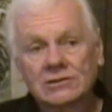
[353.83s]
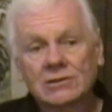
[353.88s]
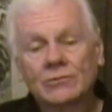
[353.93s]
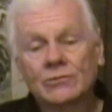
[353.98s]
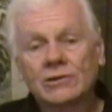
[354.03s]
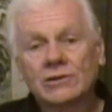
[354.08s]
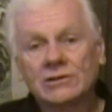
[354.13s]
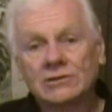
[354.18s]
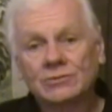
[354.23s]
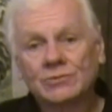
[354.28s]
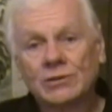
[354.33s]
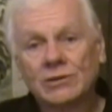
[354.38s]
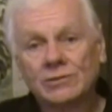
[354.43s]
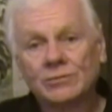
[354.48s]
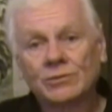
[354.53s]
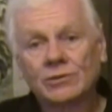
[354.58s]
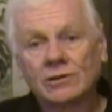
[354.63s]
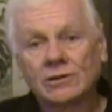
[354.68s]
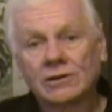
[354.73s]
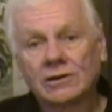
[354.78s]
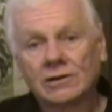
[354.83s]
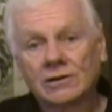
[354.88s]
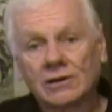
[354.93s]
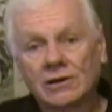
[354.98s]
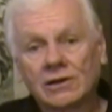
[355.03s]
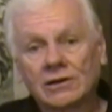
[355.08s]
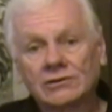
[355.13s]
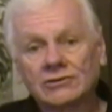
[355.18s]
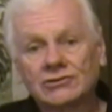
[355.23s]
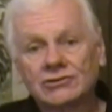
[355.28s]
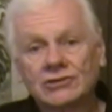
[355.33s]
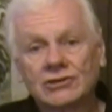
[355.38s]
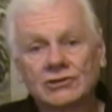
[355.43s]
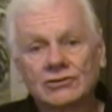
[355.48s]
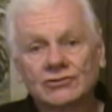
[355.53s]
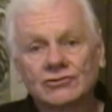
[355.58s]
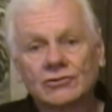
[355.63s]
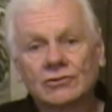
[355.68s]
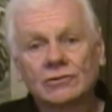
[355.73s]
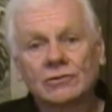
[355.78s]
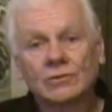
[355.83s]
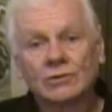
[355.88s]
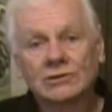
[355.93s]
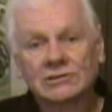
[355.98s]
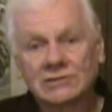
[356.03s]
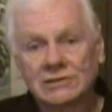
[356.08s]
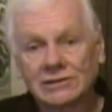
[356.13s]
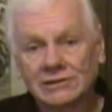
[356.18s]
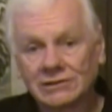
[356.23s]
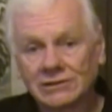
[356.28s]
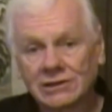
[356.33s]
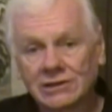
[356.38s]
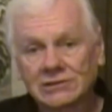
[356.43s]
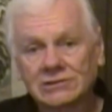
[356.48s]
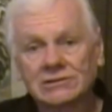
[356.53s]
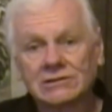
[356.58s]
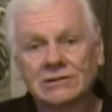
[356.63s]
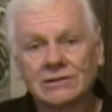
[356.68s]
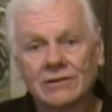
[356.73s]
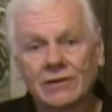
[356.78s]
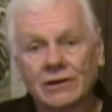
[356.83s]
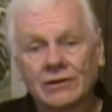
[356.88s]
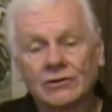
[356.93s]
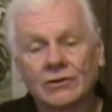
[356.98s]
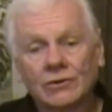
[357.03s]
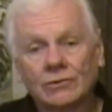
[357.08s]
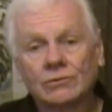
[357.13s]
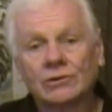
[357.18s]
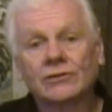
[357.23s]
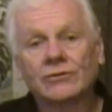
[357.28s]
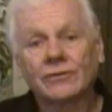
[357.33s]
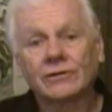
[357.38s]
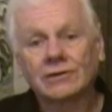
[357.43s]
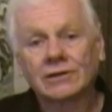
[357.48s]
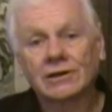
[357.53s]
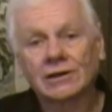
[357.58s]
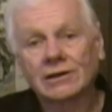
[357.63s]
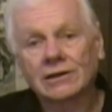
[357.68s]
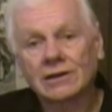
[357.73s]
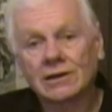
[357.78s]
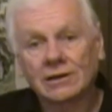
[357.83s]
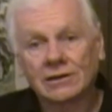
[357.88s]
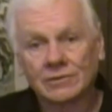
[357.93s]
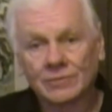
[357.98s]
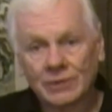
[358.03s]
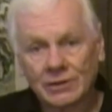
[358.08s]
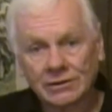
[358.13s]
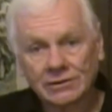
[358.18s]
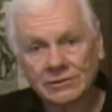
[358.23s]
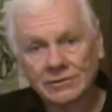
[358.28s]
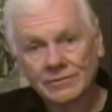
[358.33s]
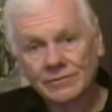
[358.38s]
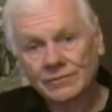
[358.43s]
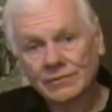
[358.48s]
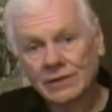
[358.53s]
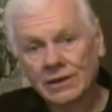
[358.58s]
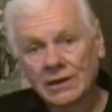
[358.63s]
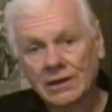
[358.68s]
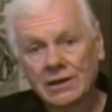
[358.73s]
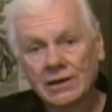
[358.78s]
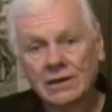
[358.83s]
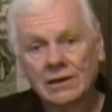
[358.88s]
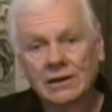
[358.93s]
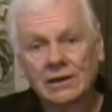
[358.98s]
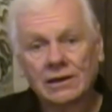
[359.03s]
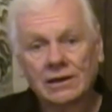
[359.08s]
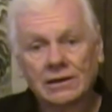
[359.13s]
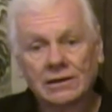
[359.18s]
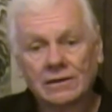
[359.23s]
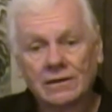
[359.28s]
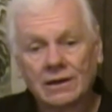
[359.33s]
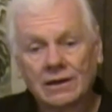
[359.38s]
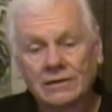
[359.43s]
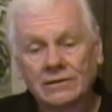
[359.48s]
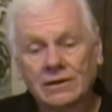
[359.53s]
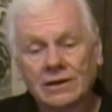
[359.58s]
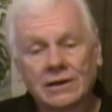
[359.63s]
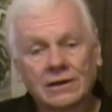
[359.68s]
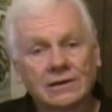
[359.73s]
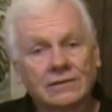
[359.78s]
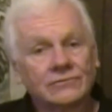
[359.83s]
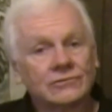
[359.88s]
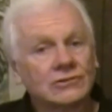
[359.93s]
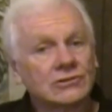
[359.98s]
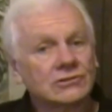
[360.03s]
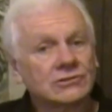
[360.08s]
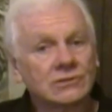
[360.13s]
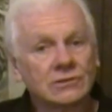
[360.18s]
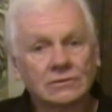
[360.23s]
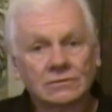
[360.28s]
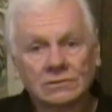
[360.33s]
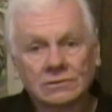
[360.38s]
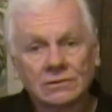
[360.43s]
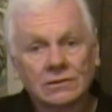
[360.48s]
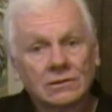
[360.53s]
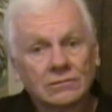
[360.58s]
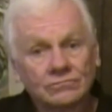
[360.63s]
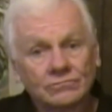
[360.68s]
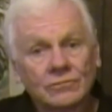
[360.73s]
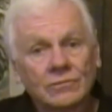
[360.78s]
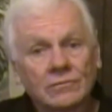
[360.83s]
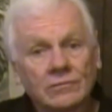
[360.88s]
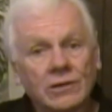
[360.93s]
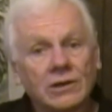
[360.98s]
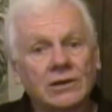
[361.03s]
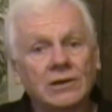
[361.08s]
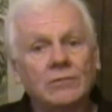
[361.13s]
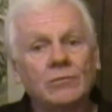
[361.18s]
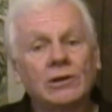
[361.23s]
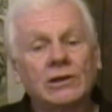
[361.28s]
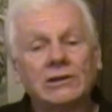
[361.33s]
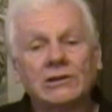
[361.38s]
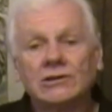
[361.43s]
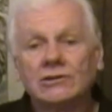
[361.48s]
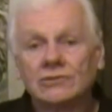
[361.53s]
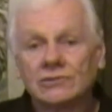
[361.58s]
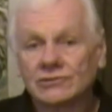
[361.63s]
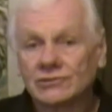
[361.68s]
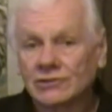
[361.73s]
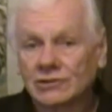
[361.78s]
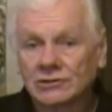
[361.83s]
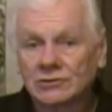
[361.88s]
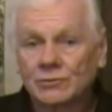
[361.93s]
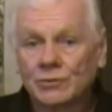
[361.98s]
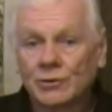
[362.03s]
Some of these people are not just sort of whistling Dixie. They know what they're talking about. And they have just many years